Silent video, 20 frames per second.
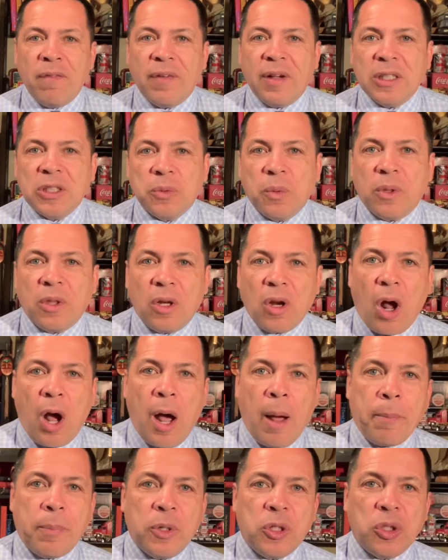us with an
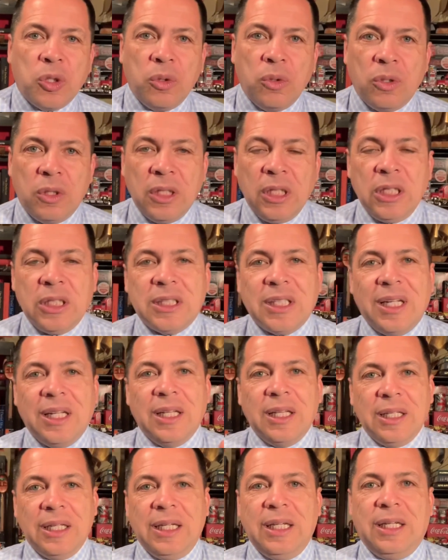opportunity to
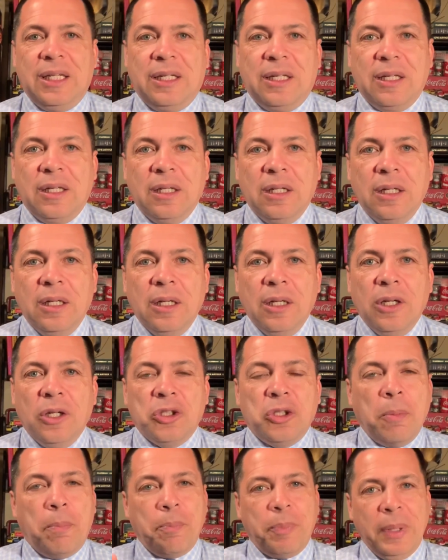lead,
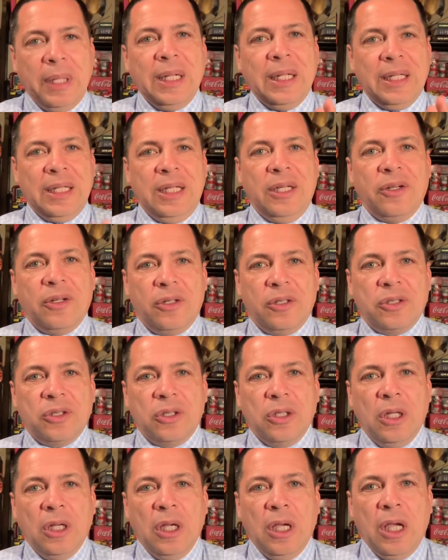to be leaders.